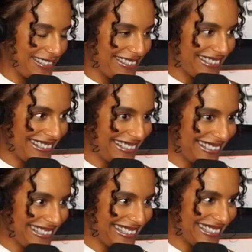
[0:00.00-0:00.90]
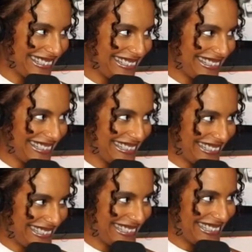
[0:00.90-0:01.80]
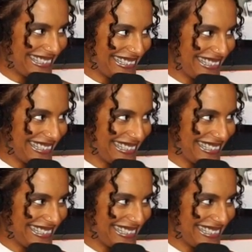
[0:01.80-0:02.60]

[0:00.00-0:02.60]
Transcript: This person isn't speaking.